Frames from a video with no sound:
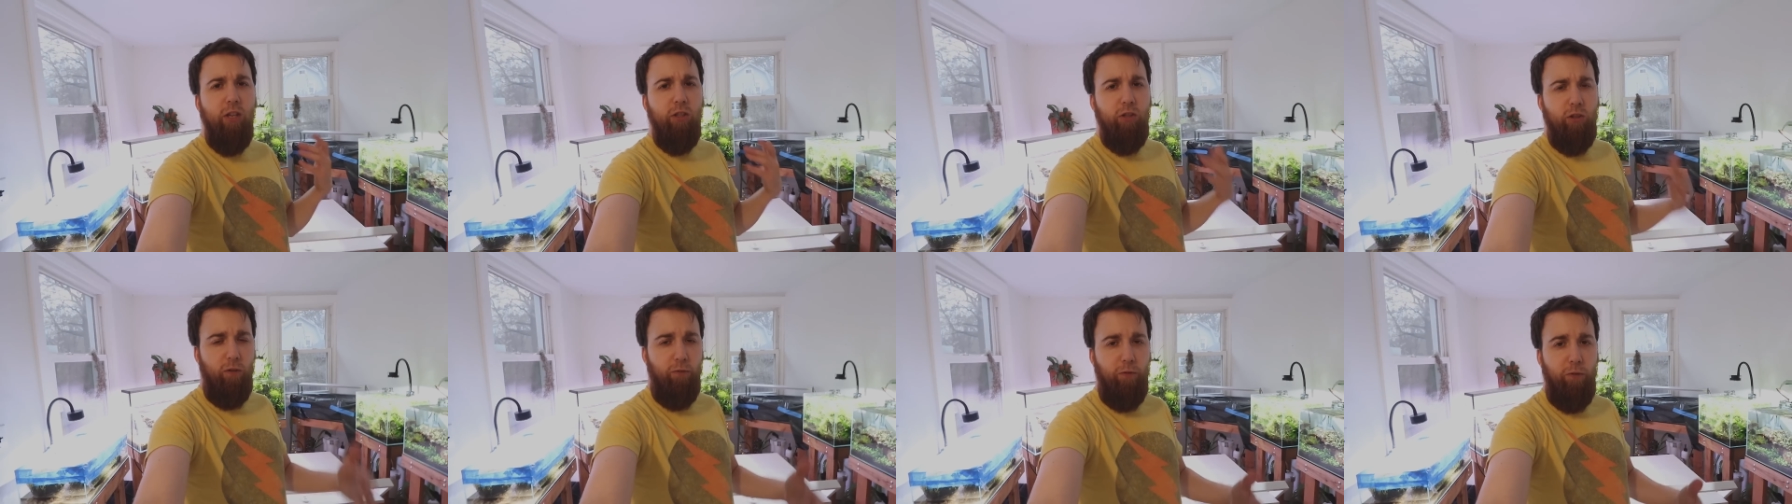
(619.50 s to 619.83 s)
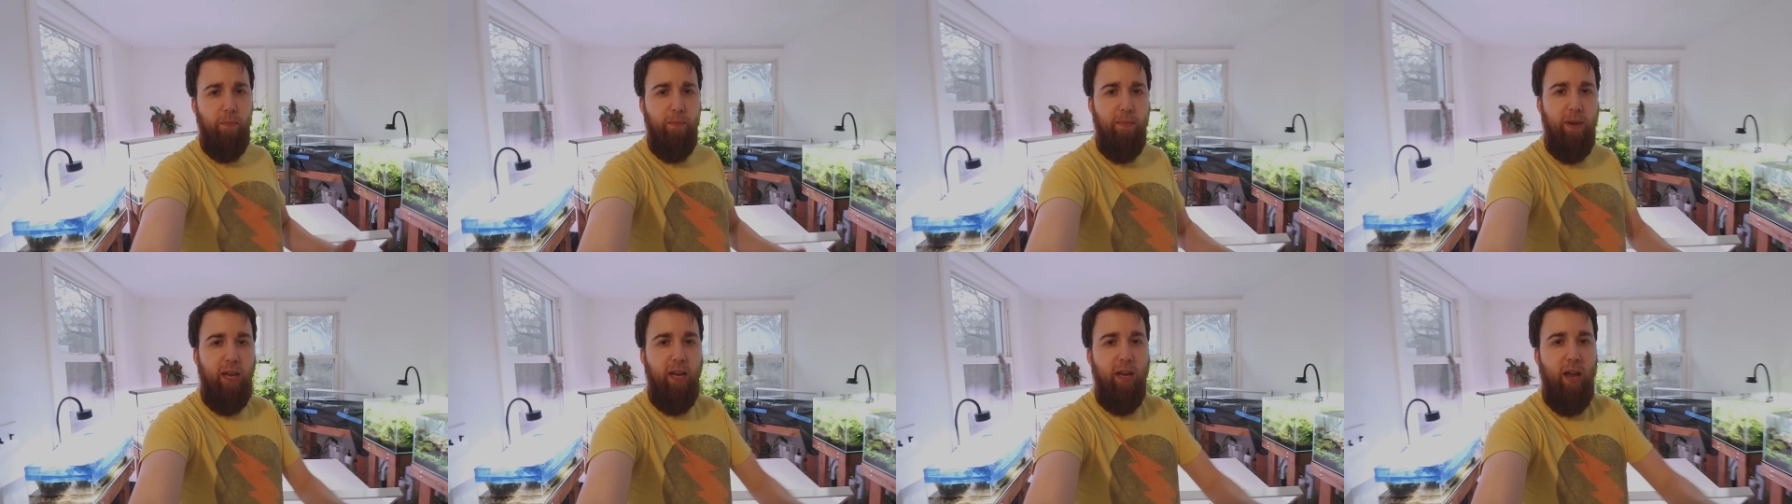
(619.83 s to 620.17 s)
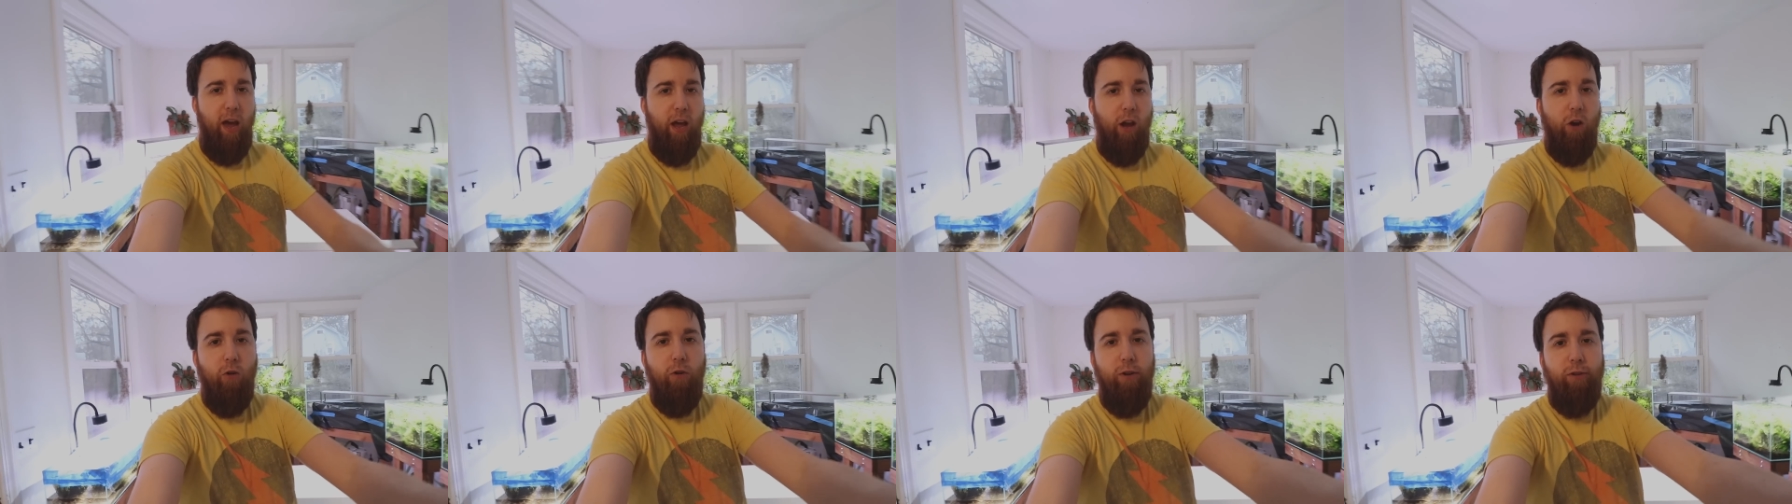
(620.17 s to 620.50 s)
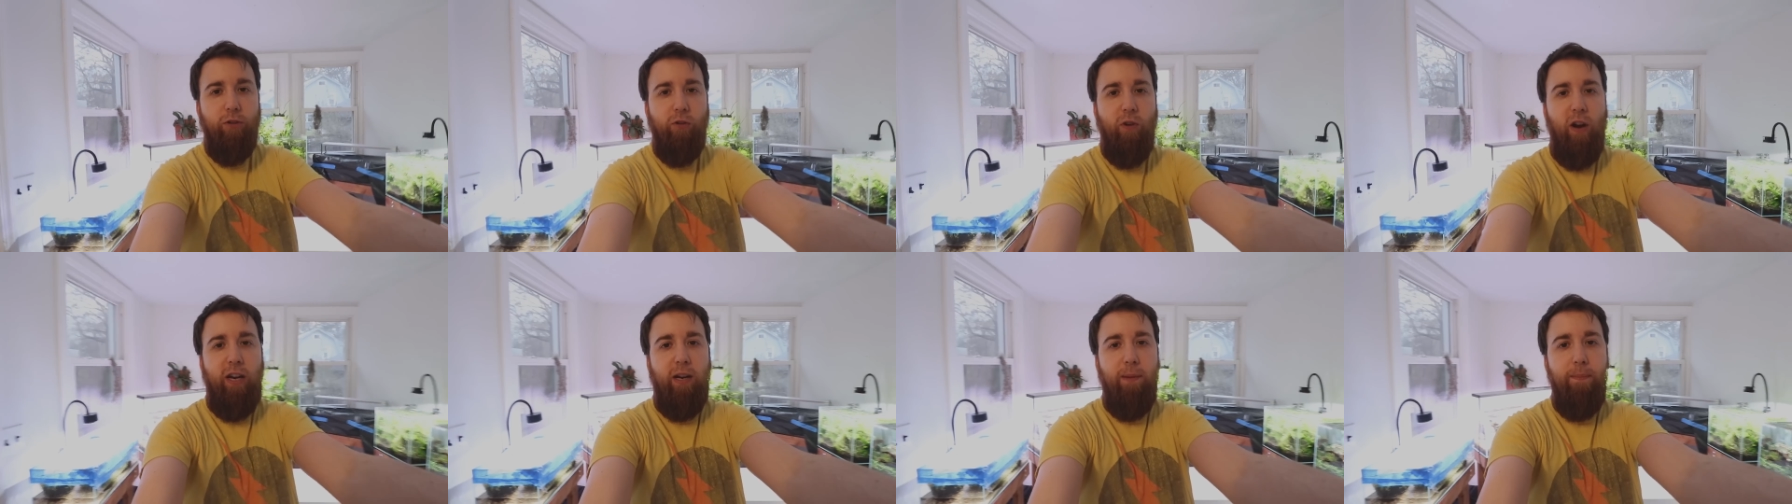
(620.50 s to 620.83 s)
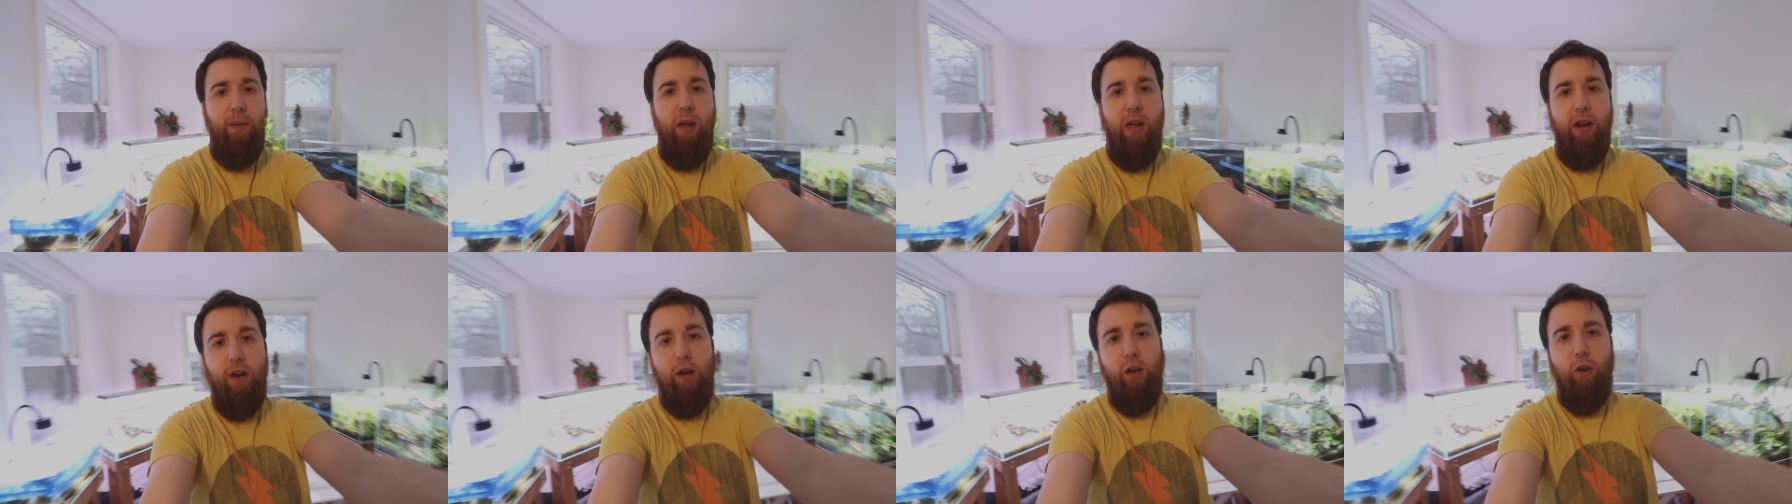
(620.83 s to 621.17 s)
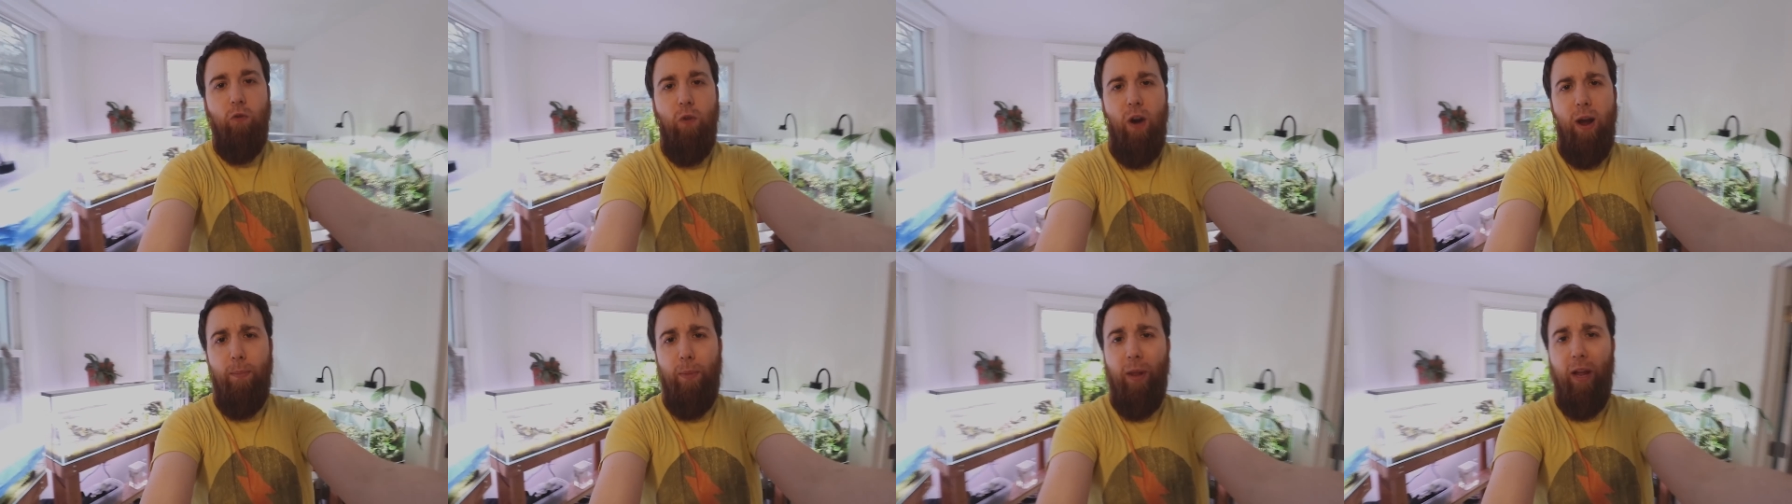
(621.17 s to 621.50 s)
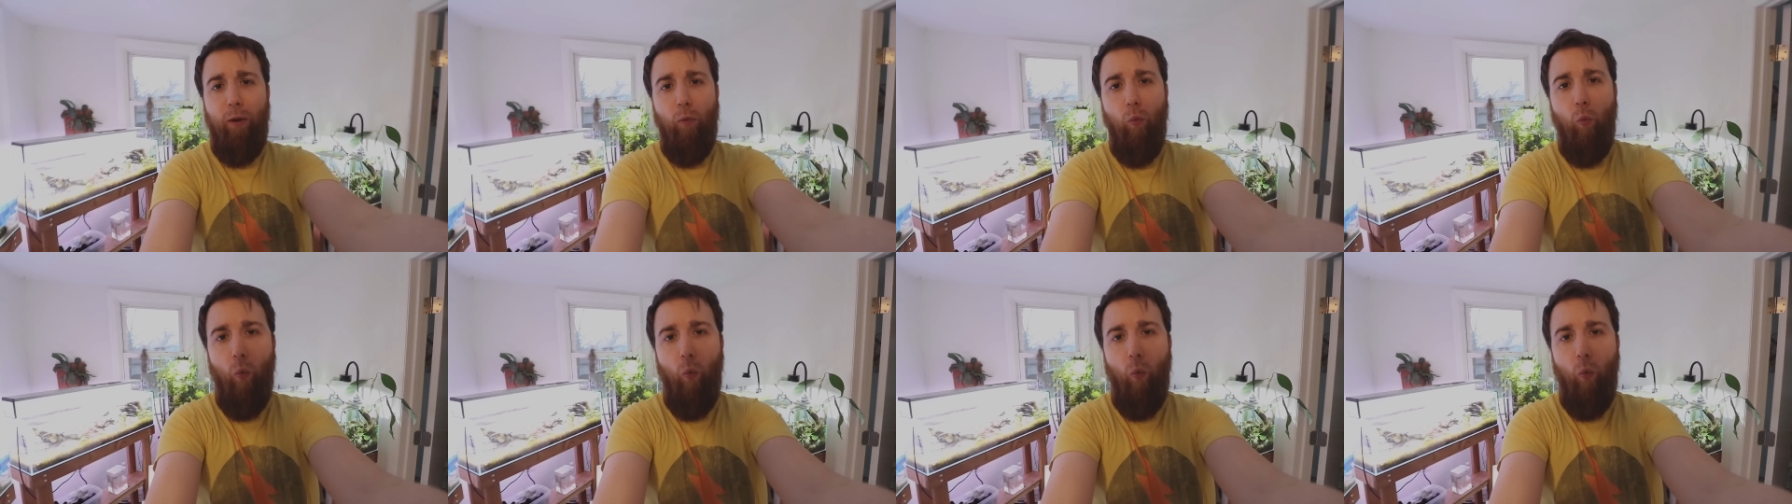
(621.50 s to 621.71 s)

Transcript: So for me, I always recommend grab like